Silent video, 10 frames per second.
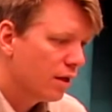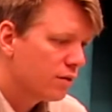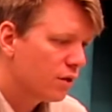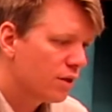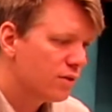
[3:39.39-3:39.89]

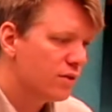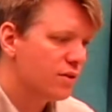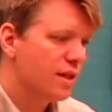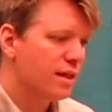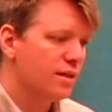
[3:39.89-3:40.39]
So this
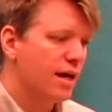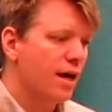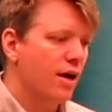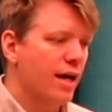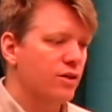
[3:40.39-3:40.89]
is the
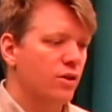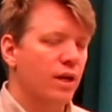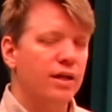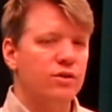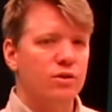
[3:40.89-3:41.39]
entire
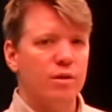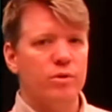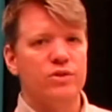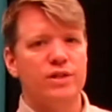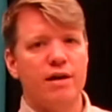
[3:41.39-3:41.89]
etude, etude
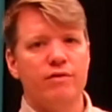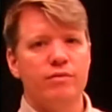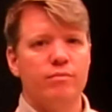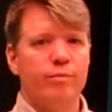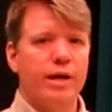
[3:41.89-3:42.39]
number
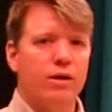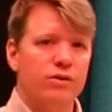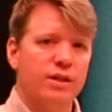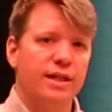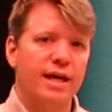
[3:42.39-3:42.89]
7, Pedal
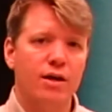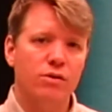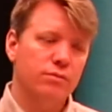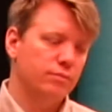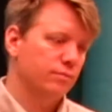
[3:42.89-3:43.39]
to the
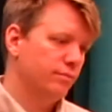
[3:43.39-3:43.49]
Kettle.